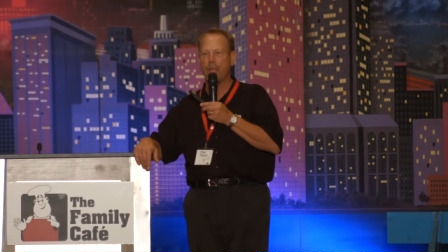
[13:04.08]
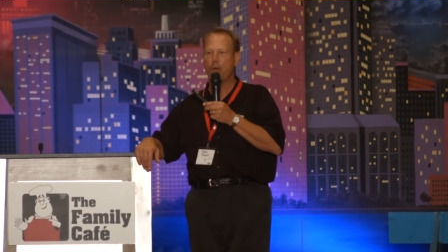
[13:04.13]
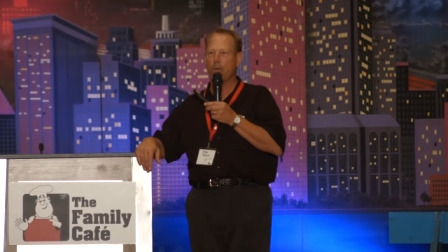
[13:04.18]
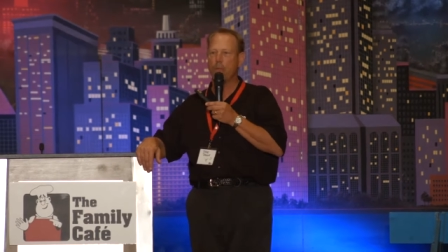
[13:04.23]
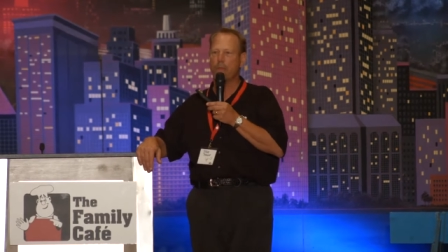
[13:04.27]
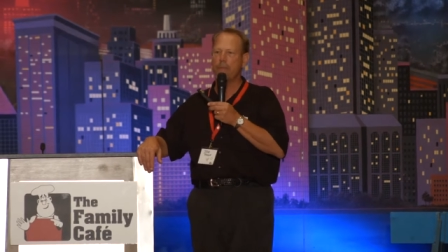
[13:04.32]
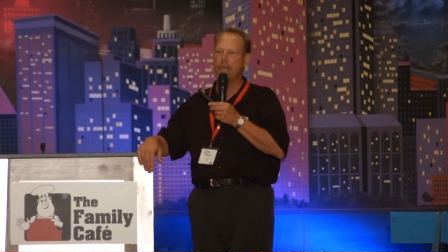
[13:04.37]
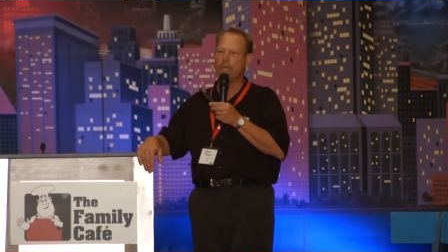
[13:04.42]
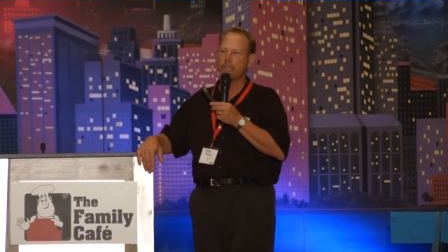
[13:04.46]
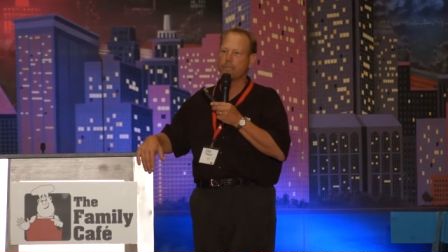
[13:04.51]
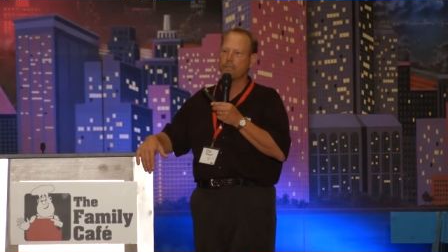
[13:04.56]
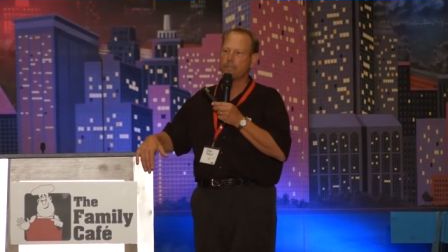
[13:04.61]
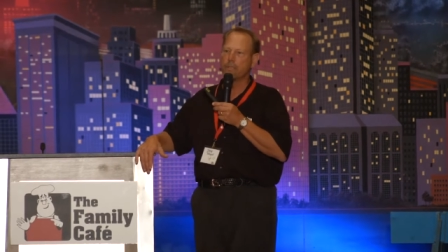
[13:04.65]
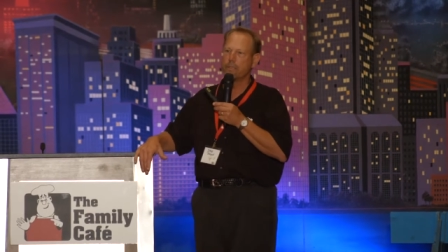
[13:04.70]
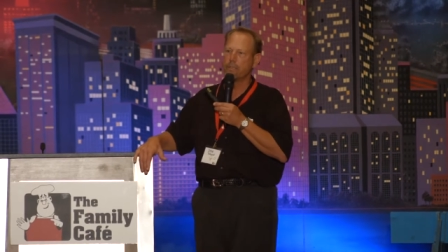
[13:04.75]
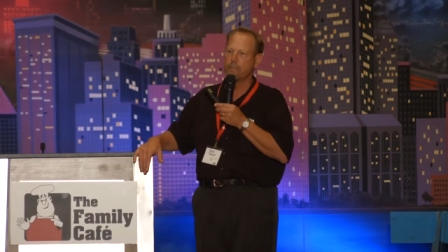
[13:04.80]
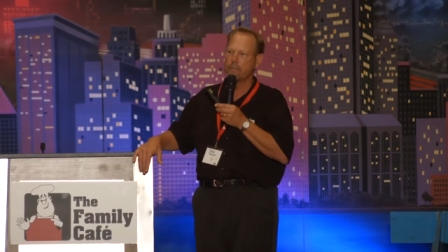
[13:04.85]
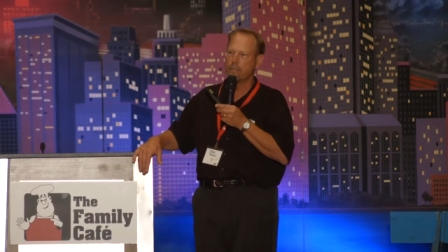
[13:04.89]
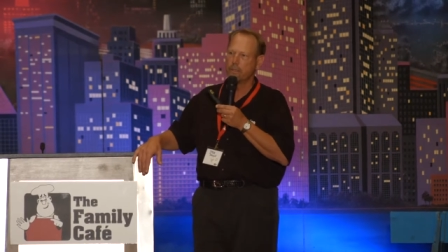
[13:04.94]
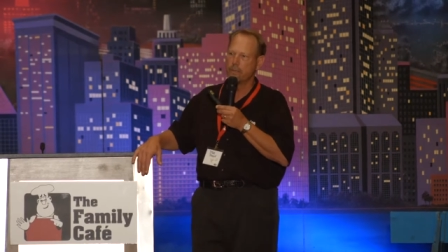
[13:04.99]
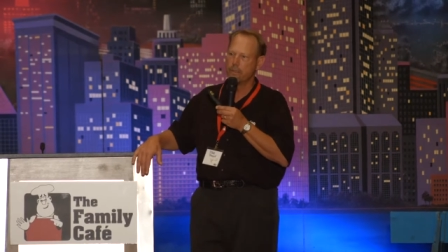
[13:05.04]
I know
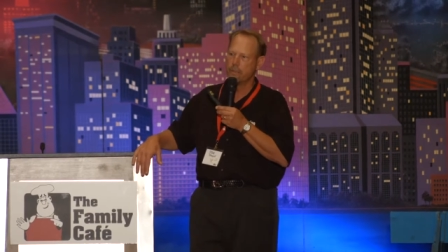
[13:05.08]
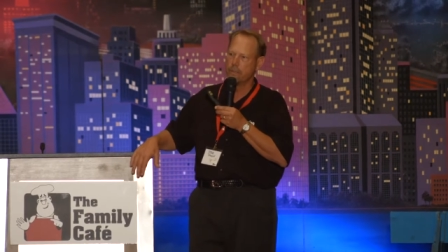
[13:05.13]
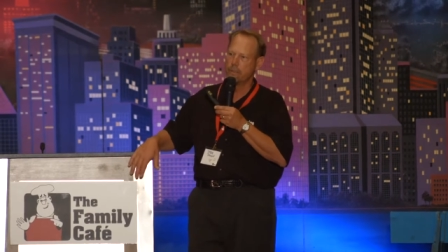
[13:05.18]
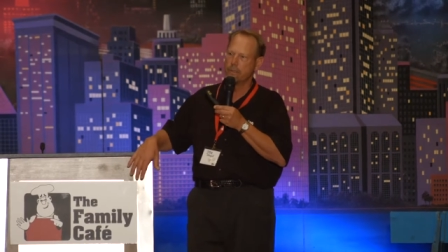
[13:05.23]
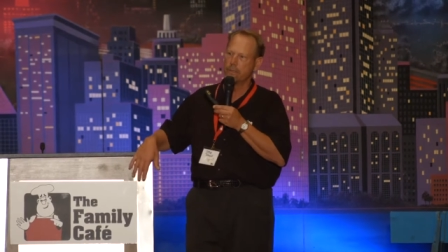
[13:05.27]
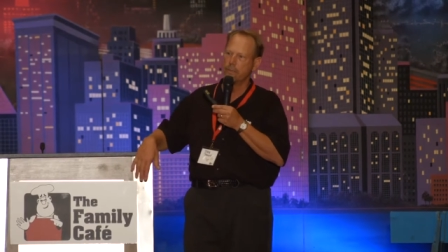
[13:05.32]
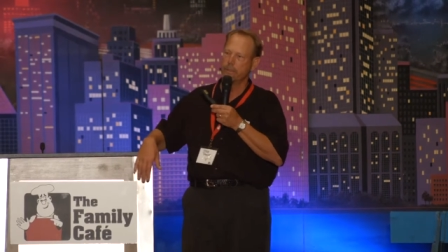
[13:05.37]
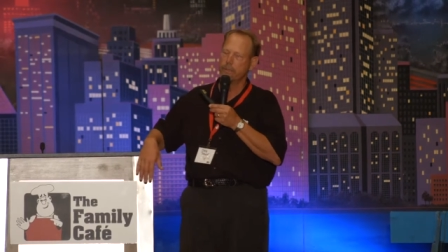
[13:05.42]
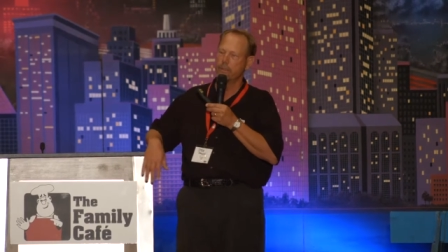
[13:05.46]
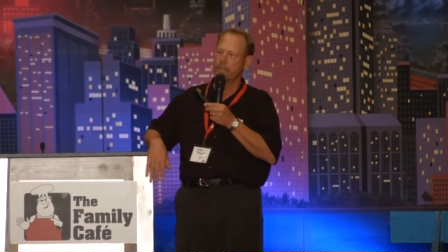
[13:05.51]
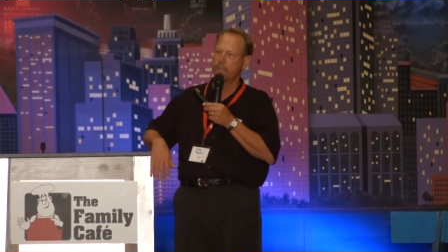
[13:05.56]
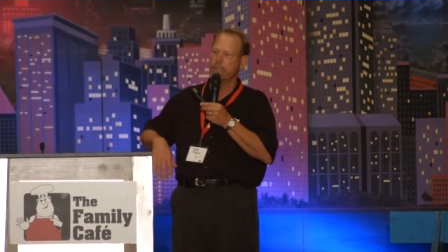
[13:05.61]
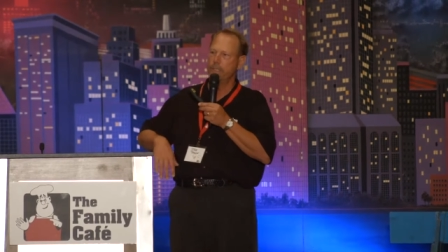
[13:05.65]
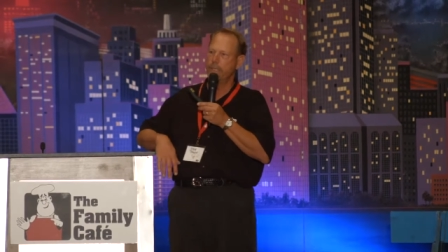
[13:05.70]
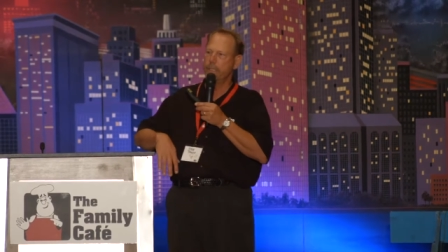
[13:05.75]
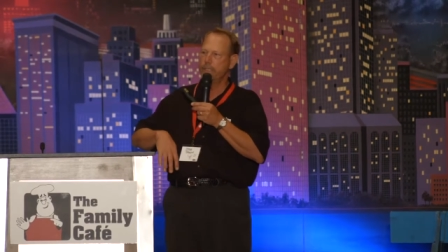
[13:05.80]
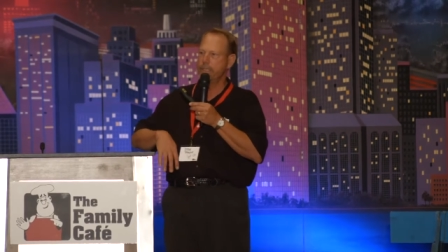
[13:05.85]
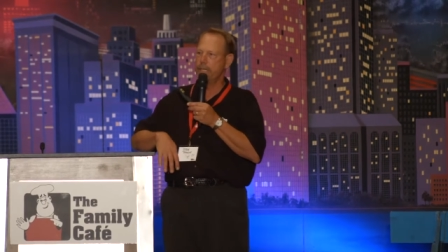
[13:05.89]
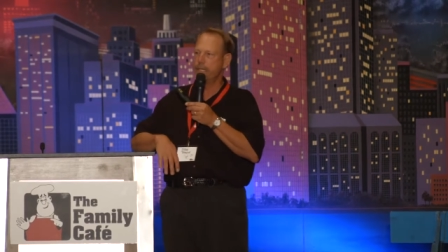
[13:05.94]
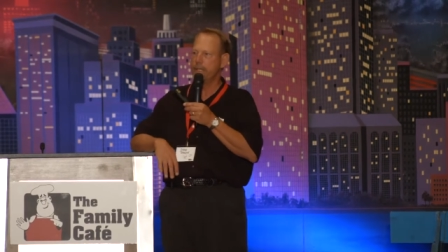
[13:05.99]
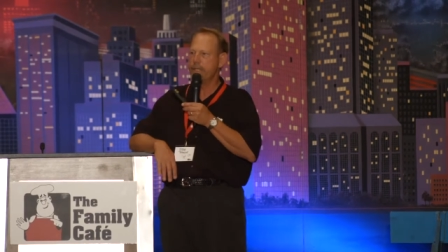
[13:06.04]
this.
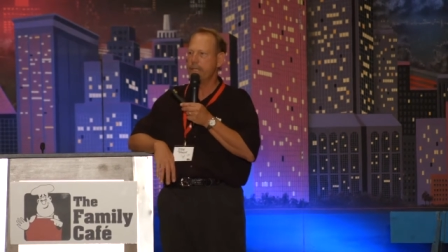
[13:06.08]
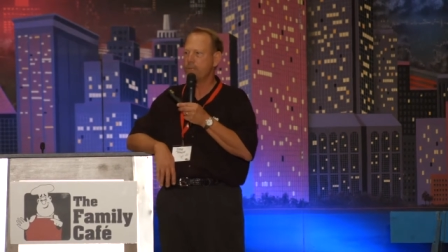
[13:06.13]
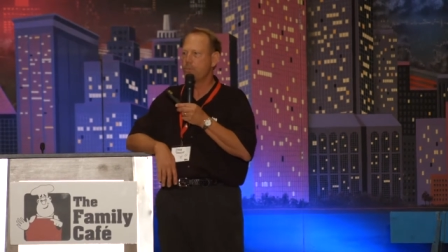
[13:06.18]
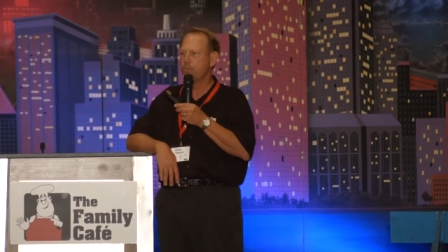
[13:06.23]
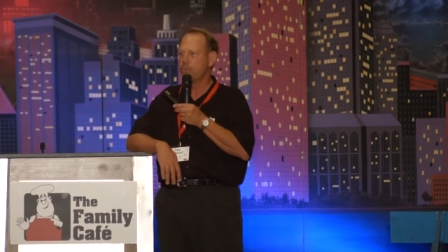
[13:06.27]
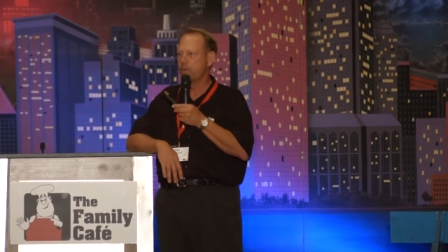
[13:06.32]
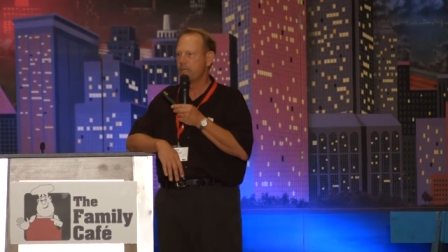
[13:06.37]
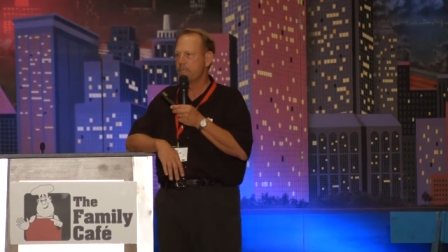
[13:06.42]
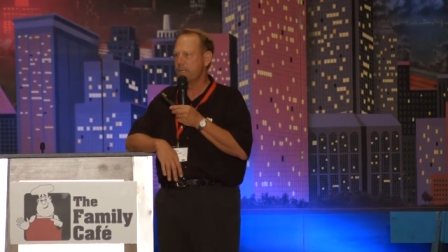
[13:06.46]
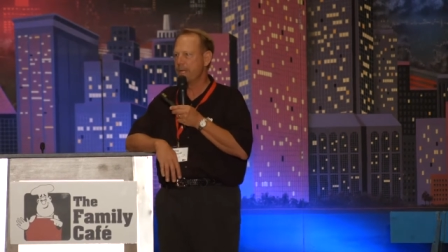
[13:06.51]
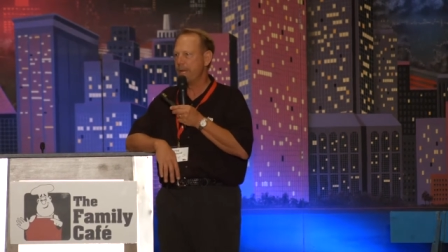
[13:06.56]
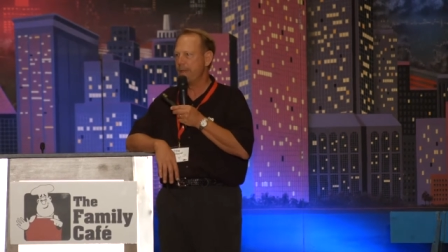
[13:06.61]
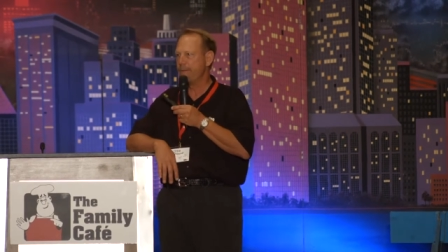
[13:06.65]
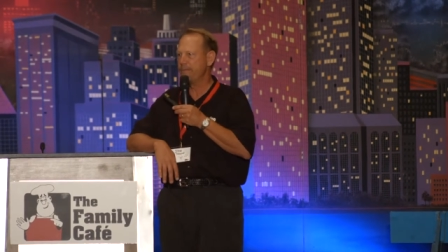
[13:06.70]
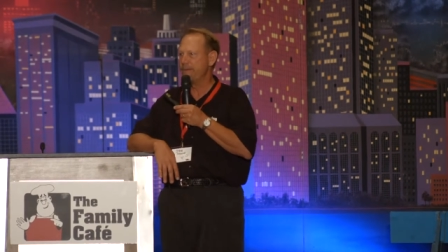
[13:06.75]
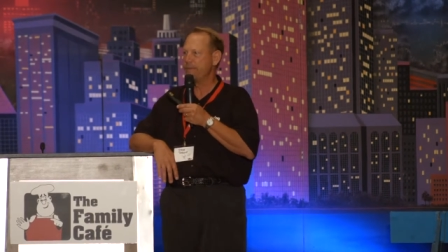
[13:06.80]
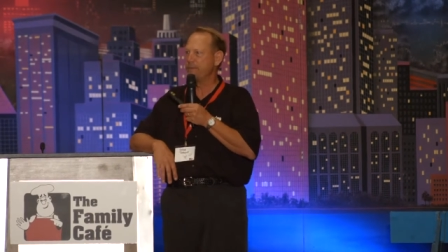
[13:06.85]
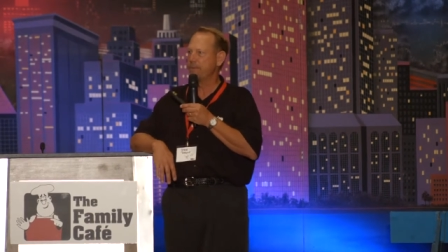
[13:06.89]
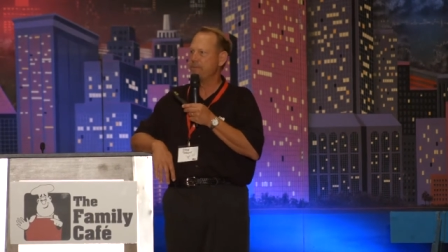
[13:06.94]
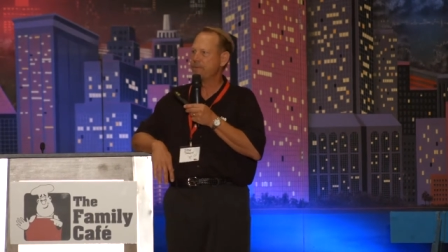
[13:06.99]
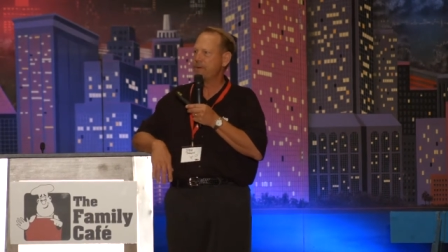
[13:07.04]
He said these words, and I've
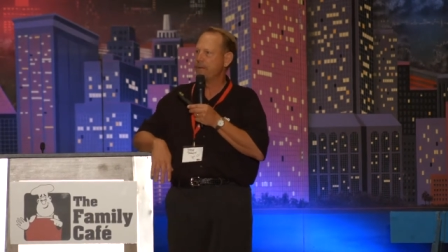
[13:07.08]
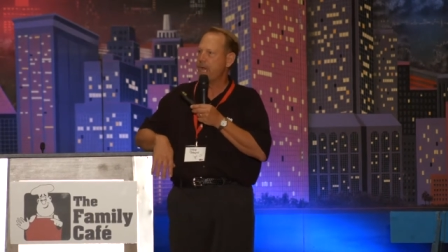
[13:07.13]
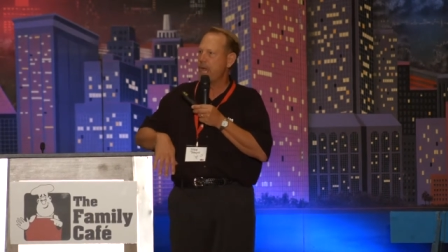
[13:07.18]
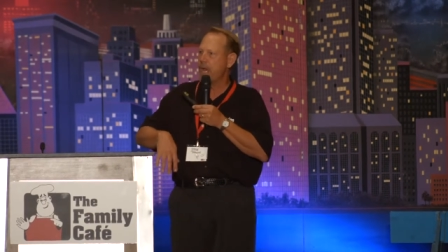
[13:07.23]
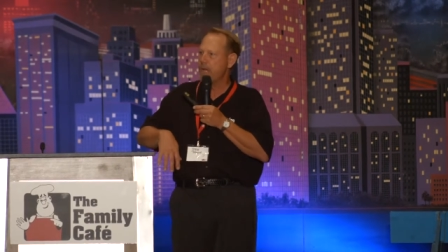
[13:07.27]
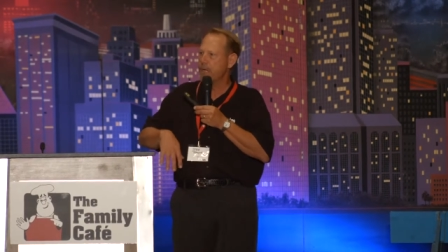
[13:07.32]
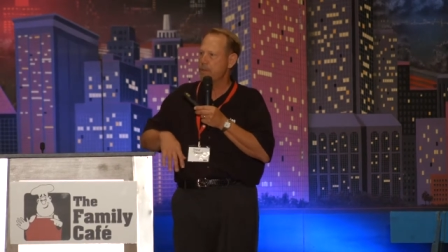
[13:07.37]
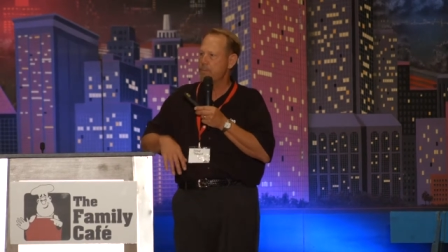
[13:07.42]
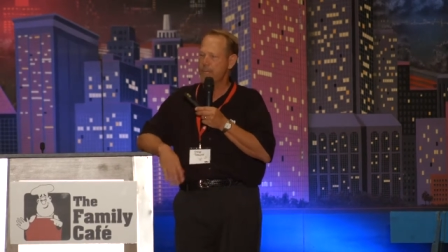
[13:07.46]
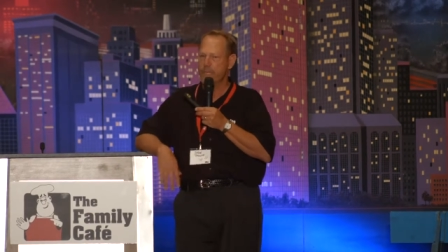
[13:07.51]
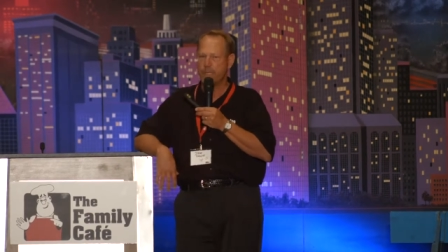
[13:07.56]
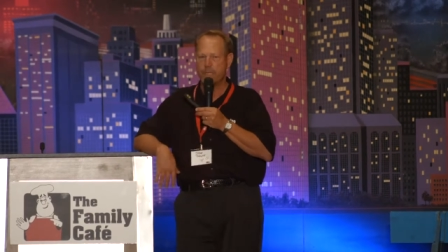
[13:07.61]
never forgotten them.